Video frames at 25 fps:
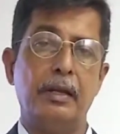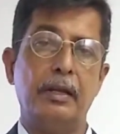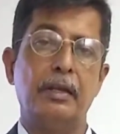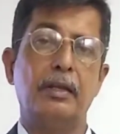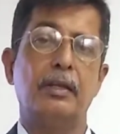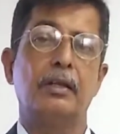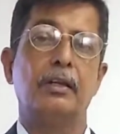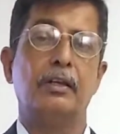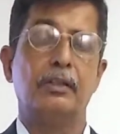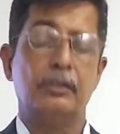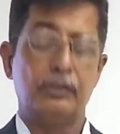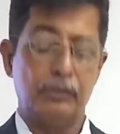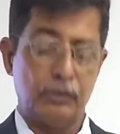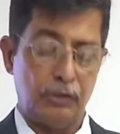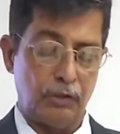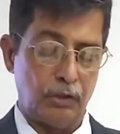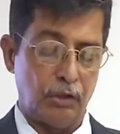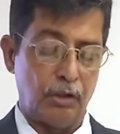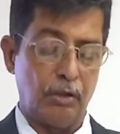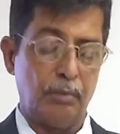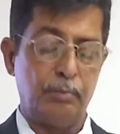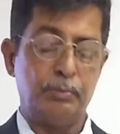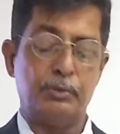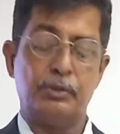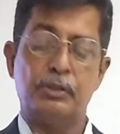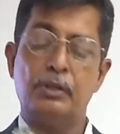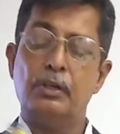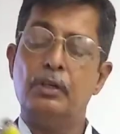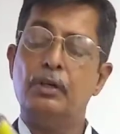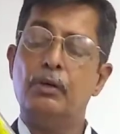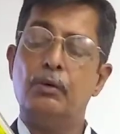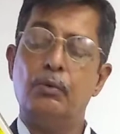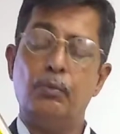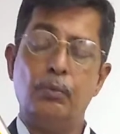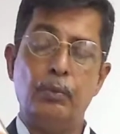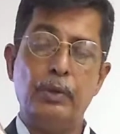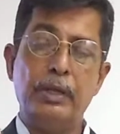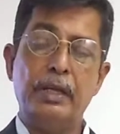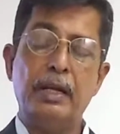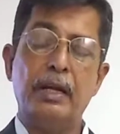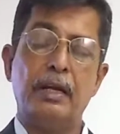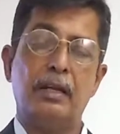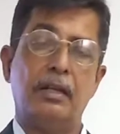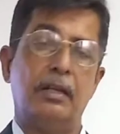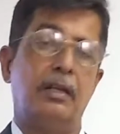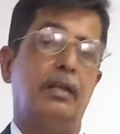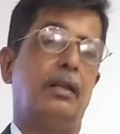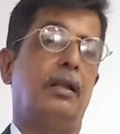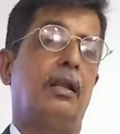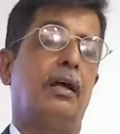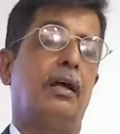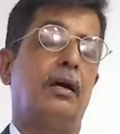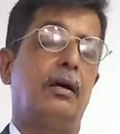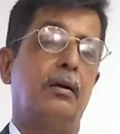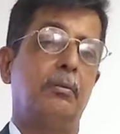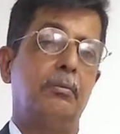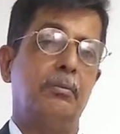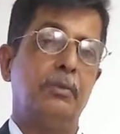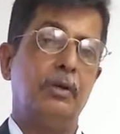where it's really critical,